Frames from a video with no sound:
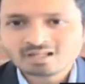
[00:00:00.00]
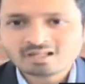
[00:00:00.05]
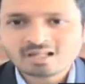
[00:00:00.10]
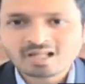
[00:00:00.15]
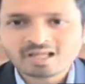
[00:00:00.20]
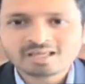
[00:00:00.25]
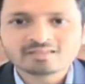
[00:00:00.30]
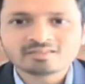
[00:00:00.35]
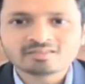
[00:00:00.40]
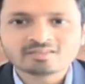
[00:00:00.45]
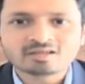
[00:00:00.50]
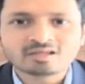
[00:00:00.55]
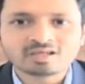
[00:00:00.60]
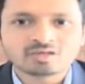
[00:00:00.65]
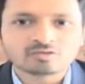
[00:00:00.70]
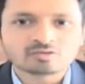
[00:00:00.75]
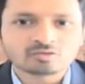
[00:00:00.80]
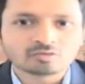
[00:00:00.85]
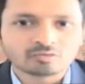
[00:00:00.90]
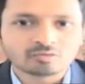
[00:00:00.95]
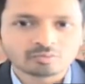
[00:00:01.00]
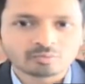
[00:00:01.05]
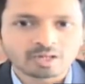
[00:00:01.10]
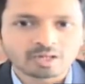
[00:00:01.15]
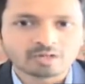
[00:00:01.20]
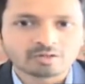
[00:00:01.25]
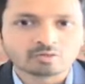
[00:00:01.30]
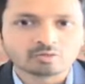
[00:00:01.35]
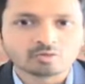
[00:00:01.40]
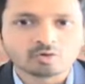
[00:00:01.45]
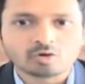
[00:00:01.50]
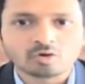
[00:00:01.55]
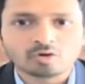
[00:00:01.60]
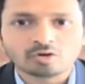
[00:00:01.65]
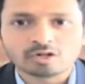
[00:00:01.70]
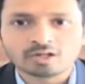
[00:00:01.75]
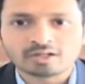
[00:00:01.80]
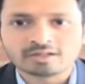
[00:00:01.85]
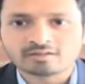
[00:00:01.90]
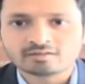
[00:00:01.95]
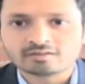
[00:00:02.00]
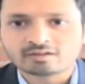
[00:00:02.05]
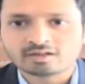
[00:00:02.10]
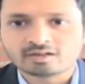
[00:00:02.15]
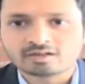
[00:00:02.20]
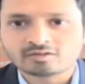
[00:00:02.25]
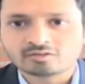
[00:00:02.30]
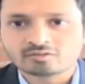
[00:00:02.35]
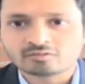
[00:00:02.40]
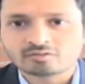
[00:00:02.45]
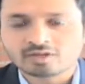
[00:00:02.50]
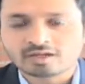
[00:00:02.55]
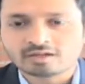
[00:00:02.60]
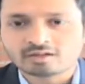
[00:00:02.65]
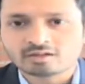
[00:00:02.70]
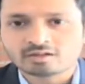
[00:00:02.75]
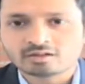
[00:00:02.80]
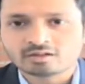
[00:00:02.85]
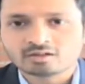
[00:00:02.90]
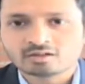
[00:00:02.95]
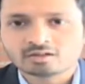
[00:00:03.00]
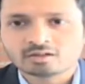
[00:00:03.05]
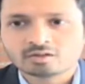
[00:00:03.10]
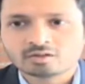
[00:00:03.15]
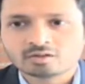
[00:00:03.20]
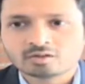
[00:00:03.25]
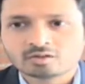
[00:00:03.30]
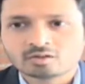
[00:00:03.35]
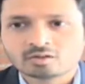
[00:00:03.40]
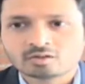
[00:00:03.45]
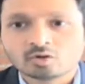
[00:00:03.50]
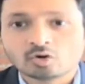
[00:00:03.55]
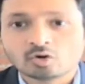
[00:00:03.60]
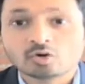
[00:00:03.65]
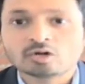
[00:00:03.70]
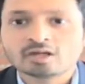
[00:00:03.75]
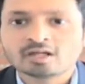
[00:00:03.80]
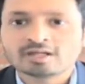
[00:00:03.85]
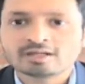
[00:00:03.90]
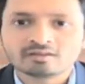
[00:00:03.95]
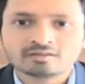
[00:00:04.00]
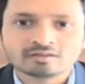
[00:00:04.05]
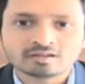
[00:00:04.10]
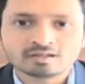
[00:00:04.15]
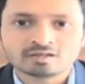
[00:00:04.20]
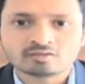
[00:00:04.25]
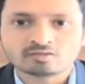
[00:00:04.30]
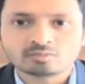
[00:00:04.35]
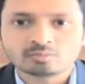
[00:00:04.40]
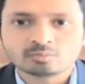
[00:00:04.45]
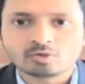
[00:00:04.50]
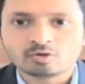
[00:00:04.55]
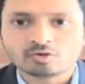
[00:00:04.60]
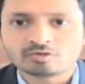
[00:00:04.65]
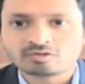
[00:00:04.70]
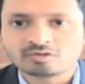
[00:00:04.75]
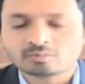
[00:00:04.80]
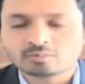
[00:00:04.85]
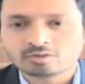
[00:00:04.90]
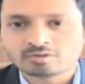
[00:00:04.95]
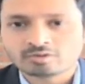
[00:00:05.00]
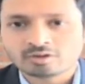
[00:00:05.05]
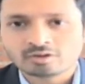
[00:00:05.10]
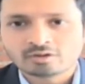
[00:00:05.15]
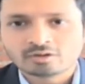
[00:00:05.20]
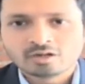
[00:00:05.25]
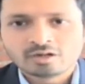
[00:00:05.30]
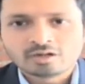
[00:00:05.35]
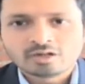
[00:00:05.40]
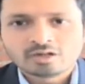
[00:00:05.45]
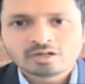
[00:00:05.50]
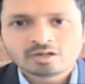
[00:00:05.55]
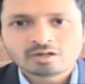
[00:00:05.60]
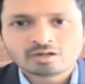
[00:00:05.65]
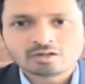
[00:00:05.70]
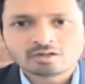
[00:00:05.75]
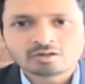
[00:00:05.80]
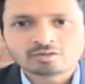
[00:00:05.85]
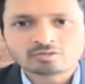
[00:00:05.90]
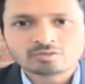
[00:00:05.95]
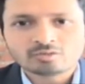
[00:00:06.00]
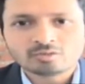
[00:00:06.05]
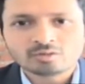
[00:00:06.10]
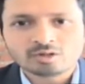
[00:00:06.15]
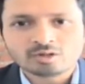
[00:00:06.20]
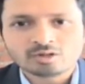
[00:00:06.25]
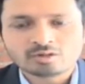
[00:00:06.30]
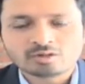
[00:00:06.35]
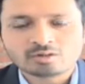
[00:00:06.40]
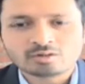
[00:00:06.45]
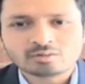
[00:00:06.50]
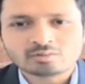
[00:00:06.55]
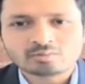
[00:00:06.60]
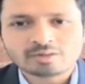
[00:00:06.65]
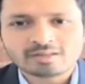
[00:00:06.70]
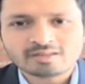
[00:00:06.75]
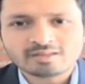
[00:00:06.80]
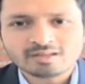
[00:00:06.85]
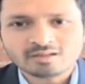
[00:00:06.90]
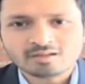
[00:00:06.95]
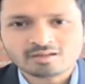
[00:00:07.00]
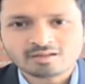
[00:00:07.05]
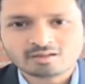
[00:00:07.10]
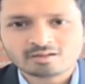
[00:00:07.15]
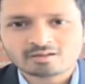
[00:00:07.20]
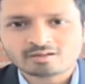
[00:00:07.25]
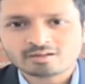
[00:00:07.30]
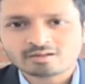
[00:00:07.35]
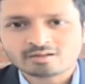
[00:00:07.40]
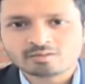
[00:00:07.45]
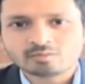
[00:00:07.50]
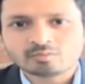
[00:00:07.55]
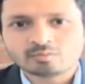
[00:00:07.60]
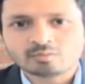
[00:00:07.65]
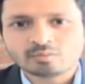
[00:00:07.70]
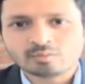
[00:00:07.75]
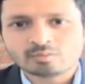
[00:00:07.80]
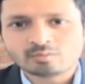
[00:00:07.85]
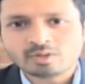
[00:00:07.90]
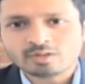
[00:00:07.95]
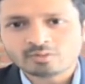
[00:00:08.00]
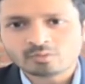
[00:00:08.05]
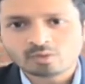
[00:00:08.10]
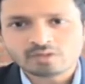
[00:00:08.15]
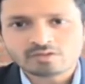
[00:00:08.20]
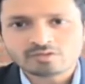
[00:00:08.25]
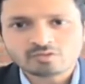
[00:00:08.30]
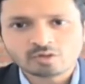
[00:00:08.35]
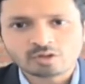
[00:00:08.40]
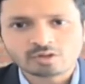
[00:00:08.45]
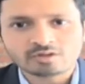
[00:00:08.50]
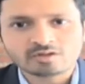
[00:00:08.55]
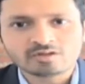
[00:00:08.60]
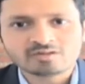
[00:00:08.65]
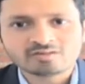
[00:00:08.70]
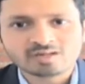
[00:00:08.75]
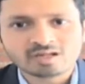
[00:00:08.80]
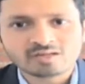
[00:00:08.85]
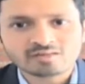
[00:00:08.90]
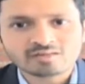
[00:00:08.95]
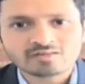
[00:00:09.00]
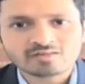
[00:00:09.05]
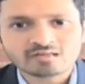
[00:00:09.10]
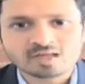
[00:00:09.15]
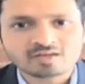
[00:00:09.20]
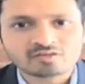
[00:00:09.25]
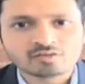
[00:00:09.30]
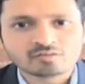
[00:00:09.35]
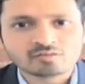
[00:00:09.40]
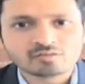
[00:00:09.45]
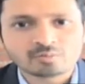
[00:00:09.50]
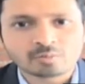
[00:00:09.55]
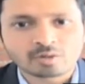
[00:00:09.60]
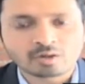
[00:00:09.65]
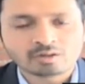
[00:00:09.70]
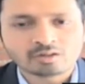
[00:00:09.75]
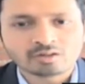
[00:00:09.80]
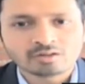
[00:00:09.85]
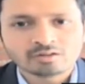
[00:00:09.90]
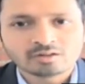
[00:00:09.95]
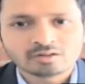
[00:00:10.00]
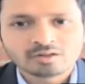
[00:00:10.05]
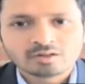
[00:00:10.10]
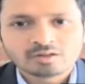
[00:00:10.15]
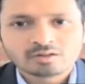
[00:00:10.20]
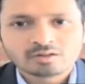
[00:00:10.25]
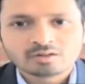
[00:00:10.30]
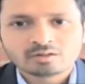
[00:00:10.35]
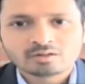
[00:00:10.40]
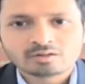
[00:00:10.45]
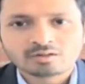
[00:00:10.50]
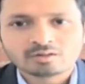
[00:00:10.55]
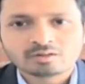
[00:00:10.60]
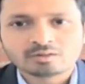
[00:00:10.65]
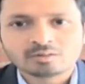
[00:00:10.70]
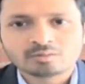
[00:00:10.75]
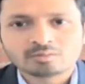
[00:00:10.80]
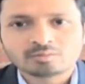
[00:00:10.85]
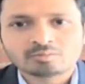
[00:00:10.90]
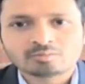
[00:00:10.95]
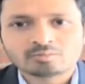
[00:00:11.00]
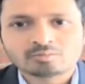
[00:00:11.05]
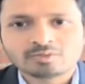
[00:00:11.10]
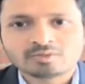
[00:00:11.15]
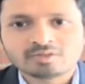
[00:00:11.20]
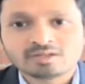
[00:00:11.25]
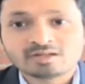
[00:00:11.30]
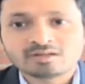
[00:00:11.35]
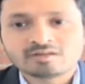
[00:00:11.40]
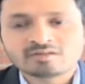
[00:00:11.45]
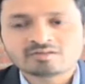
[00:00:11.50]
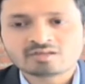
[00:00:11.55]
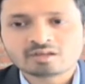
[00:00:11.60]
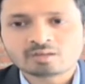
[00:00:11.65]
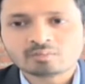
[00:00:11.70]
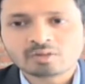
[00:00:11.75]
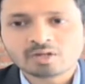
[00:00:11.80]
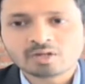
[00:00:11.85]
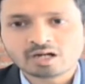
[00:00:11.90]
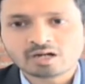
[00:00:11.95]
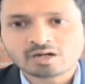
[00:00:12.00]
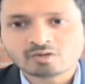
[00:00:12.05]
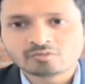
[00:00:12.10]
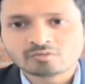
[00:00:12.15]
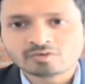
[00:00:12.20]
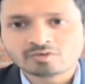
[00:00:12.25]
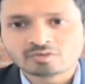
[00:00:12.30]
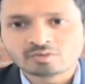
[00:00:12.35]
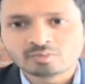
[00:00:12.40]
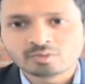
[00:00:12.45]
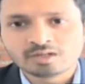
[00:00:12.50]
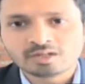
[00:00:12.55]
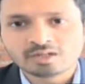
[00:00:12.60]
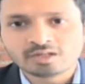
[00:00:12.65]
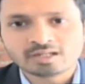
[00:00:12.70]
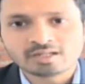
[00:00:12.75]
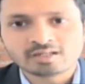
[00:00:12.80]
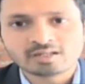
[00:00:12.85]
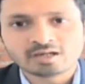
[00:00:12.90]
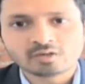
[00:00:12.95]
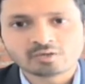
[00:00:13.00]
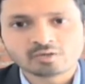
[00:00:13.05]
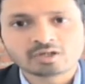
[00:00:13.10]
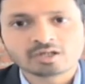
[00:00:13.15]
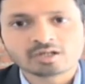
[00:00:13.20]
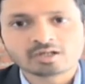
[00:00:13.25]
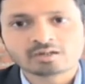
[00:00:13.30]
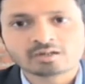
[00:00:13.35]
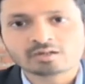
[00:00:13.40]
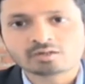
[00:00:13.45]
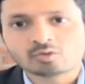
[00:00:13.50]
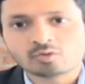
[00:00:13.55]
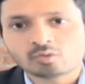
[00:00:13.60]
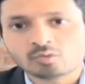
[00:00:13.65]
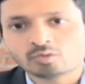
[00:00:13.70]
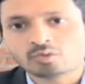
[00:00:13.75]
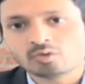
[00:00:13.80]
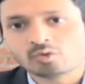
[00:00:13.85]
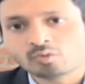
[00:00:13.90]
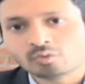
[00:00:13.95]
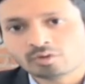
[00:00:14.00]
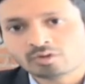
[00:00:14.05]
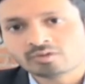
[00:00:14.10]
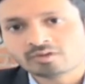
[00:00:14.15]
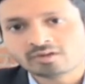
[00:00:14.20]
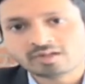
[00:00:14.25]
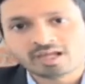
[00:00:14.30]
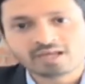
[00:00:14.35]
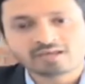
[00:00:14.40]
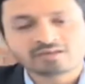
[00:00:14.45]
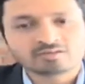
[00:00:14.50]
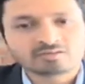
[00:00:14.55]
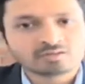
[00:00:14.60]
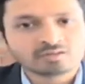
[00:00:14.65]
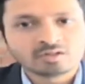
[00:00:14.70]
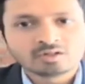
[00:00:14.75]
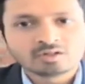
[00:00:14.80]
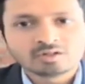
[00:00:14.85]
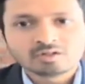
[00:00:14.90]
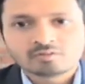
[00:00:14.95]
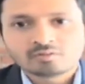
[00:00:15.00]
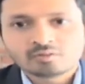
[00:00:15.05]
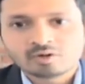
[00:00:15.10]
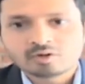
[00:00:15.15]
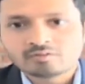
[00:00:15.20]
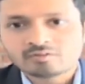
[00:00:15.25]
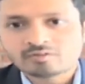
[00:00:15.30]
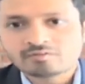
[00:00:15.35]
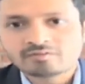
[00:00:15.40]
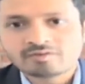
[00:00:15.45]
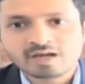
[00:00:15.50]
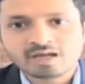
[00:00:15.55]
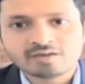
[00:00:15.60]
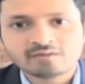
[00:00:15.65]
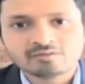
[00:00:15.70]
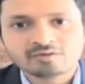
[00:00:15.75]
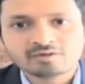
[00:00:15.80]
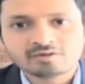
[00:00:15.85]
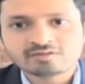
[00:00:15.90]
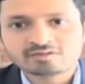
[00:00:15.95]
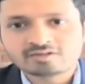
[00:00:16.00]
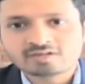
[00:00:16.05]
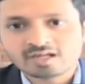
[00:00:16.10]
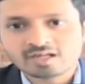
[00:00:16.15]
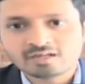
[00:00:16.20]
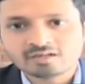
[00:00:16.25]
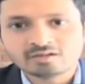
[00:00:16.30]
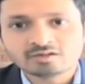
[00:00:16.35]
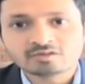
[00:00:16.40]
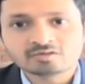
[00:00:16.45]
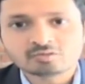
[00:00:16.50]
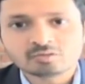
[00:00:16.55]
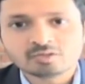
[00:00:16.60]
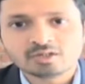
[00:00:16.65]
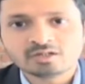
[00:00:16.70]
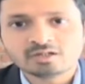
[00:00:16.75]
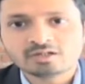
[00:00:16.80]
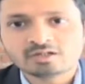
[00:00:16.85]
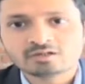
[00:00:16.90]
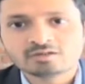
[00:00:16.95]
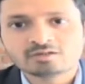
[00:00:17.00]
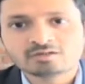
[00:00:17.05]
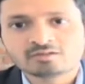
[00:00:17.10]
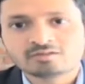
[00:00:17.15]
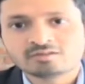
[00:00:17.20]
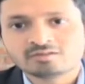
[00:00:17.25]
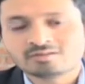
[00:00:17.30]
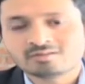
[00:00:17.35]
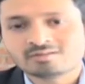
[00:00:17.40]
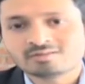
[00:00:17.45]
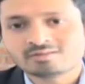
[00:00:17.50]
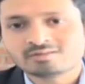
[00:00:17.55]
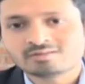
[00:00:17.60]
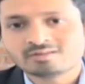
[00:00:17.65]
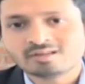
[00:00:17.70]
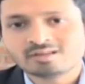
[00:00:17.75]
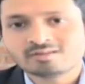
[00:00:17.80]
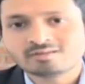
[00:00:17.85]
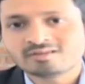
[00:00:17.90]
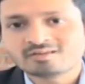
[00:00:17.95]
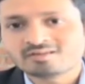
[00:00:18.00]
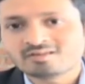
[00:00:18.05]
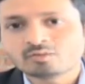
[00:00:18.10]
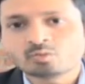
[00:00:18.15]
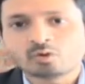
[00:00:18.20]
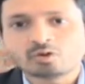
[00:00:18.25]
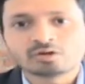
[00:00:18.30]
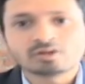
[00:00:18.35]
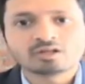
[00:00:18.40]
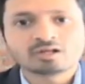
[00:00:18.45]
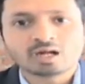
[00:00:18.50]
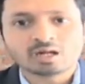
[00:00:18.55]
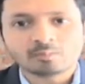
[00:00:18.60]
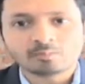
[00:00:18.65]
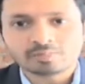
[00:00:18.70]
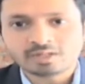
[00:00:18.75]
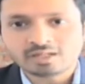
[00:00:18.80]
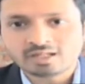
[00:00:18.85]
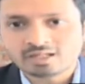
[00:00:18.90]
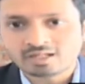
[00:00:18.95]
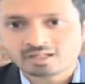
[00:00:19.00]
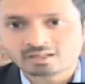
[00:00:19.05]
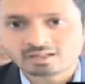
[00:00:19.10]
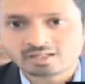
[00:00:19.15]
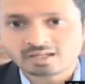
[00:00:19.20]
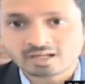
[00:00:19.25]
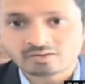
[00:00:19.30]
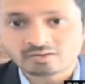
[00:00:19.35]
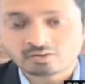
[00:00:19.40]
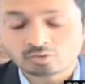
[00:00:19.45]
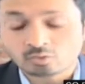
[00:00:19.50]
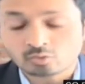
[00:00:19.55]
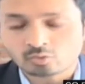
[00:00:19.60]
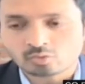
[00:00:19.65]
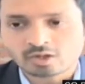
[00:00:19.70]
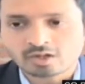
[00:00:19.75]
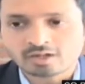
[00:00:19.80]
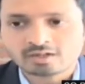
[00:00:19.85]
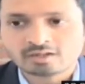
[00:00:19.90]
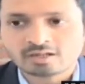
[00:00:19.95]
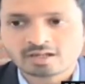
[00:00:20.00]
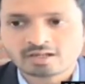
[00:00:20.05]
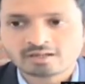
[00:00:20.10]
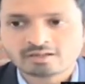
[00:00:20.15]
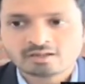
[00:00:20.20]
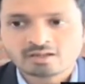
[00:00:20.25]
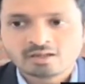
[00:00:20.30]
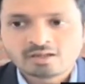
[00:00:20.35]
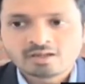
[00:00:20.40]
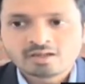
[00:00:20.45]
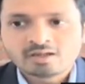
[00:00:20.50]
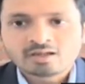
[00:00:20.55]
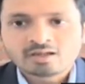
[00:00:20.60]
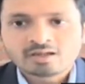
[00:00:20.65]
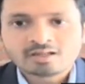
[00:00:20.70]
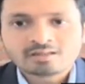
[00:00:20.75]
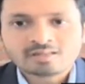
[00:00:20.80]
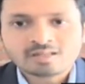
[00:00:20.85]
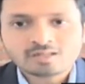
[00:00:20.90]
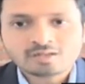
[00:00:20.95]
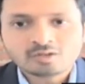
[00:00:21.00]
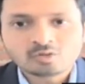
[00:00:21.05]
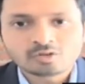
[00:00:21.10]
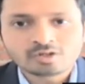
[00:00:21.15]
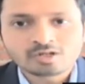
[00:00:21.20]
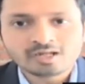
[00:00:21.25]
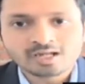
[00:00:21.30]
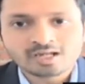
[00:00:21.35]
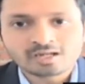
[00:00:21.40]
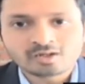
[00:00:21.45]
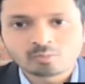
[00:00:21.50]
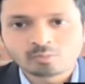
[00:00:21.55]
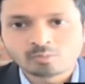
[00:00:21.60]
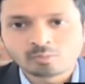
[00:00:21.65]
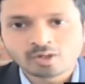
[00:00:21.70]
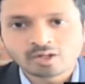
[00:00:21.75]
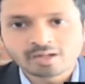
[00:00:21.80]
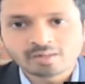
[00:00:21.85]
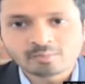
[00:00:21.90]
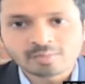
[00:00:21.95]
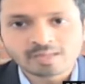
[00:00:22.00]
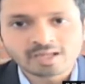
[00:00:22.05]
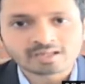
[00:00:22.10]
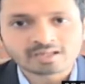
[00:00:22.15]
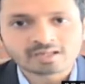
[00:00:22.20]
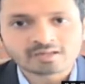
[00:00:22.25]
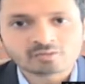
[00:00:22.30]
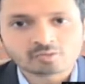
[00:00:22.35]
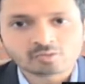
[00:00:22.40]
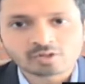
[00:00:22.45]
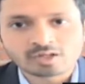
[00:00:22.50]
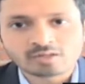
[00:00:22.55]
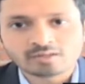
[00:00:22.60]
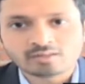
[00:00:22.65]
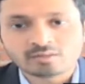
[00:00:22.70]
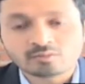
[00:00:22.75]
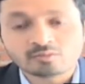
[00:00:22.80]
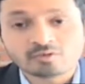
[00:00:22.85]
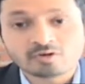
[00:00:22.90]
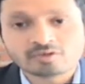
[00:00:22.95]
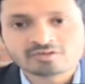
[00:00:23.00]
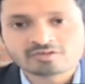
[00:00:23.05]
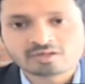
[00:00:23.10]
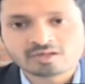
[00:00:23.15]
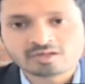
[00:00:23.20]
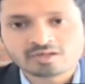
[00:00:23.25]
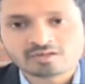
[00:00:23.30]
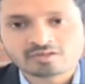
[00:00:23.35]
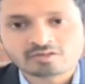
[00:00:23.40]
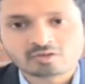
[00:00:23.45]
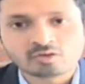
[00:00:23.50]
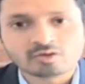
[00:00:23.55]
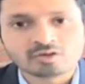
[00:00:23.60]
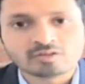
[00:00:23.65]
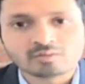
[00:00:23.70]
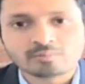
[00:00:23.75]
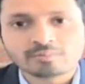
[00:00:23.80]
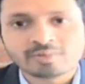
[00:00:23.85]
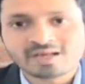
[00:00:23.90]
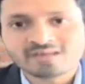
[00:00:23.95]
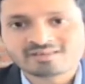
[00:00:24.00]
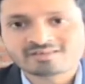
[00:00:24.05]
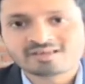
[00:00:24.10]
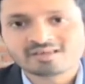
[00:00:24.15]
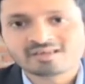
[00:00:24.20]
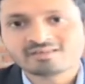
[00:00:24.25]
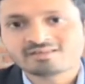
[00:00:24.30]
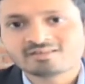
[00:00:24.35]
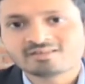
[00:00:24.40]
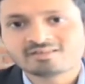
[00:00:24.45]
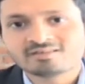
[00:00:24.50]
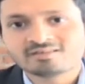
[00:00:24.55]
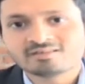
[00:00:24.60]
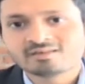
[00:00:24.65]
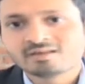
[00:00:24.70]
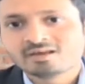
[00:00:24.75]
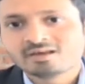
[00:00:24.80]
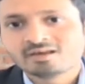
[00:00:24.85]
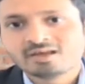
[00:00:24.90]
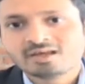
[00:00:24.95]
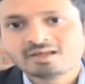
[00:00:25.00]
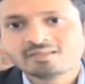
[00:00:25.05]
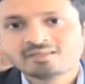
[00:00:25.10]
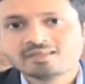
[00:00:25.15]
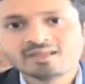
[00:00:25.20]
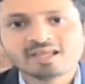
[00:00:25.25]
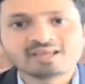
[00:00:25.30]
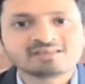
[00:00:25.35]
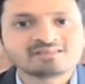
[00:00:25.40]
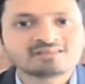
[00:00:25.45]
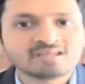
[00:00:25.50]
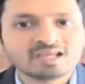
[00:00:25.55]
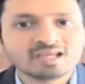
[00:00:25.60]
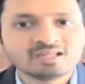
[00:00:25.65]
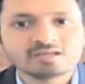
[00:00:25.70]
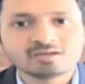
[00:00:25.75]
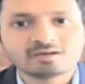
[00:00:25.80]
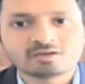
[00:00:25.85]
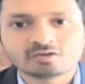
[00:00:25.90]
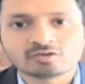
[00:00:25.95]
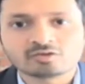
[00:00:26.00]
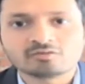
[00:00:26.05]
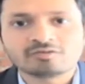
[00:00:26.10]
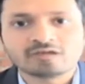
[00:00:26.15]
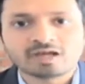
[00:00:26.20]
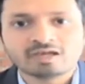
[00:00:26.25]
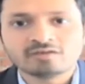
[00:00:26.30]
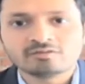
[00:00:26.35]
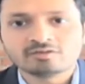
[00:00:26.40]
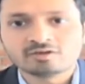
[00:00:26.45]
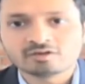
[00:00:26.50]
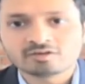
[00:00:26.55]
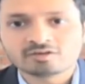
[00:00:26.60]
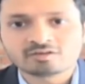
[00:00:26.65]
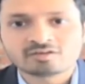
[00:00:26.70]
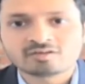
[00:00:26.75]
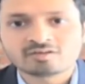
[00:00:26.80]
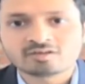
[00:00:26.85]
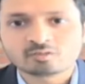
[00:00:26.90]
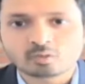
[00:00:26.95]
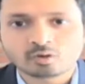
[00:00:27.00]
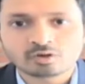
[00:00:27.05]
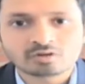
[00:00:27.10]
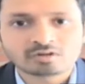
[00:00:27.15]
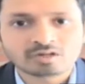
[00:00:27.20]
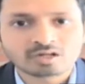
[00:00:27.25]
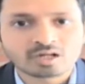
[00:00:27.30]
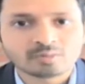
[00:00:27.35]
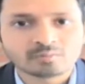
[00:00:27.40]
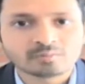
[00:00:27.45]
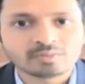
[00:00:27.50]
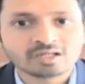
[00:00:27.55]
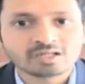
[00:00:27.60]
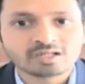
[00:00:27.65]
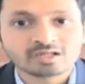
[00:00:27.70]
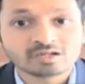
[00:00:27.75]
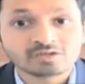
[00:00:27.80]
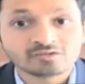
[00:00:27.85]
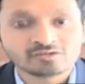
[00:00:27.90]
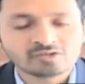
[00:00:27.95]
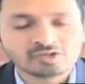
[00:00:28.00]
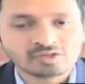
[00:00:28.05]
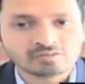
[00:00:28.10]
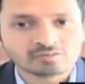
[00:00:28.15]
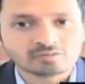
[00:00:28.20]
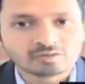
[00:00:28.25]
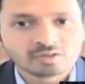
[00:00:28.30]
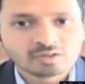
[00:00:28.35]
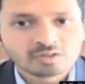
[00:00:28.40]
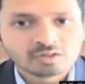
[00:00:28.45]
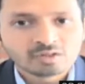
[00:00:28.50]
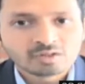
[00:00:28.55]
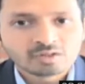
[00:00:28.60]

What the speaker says: like in the case of Zomato, or like in the case of Nykaa, or like in the case of Policy Bazaar. I think once you understand the size of the market, there is some kind of visibility that, okay, over the next whatever 5 years, 10 years, 20 years, this is what the company can get to, right? And then you create your bull and bear case. Okay, in the worst case or in the best case, this in the next 10 years or 5 years, this is what the company can achieve.